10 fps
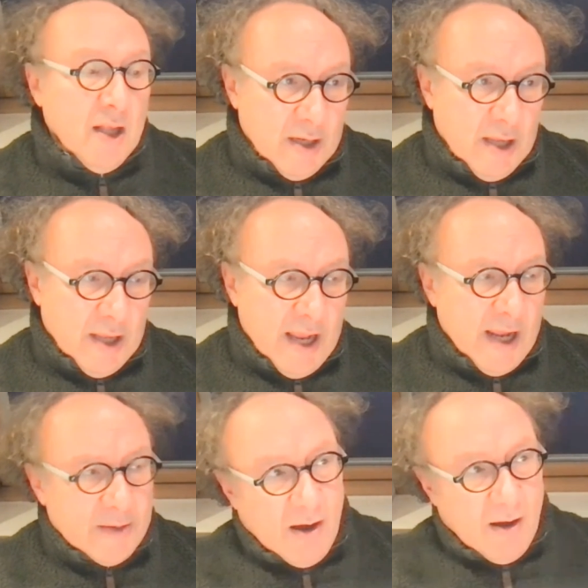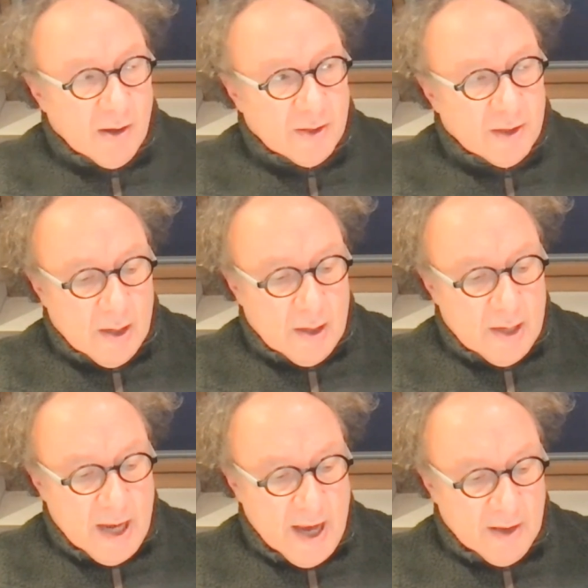Again, hard to
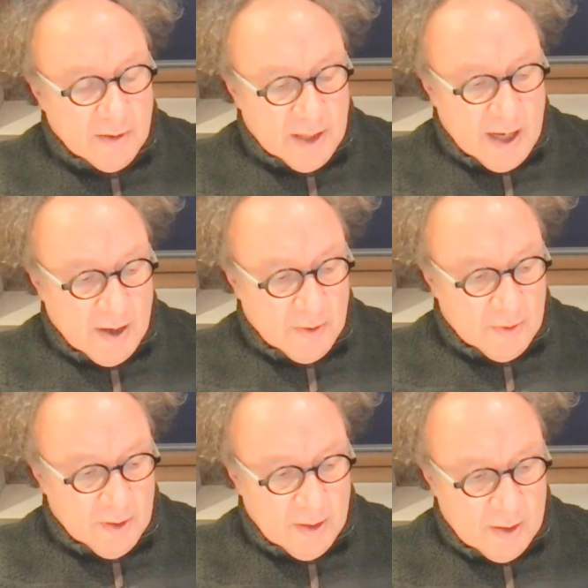nail down